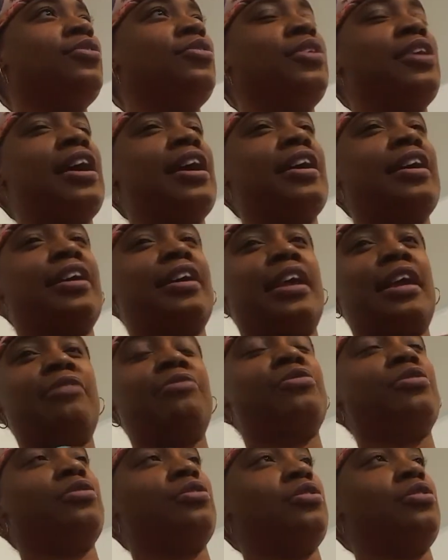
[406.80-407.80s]
Yeah, it,
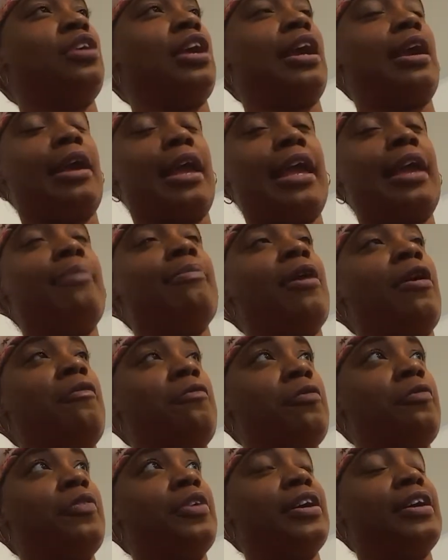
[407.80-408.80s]
was, it could eat
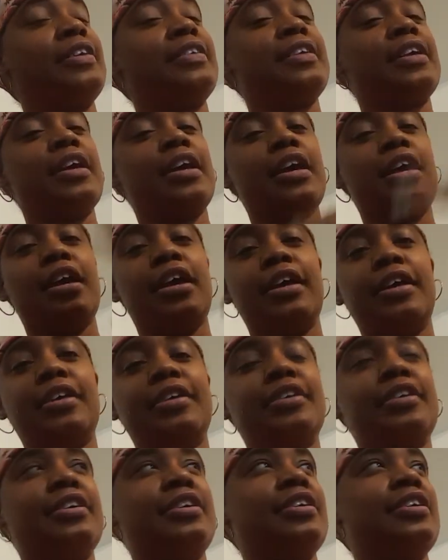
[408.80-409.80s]
both of us. A
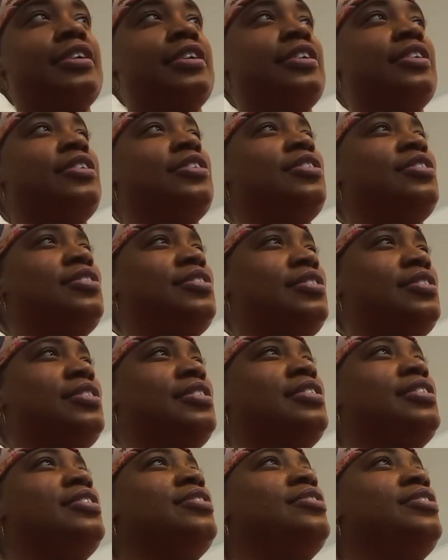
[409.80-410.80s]
snake
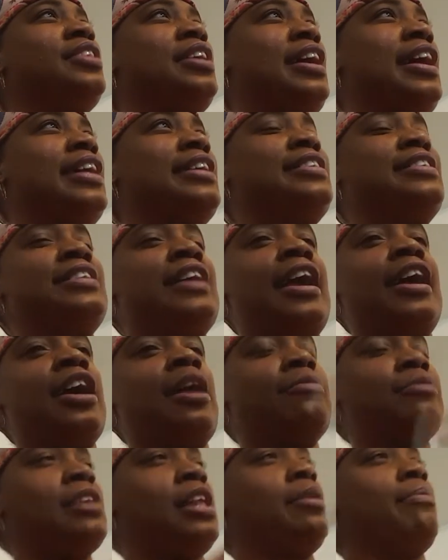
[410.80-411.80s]
chew. Yeah, snake.
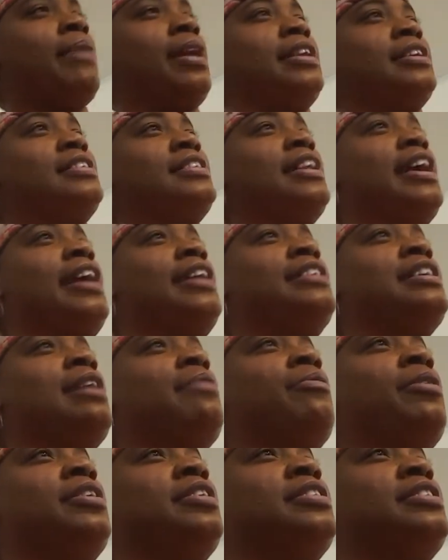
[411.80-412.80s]
Come tell them about the snake. Tell
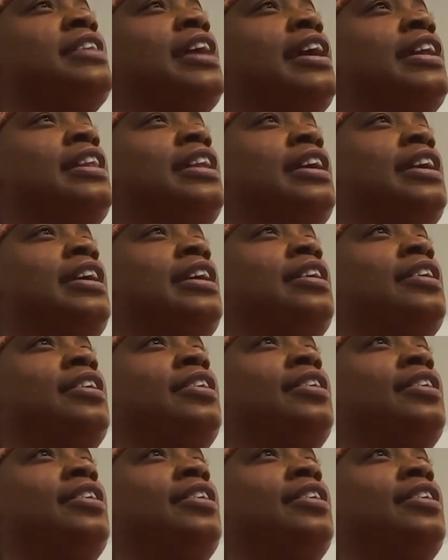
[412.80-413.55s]
them what the snake did.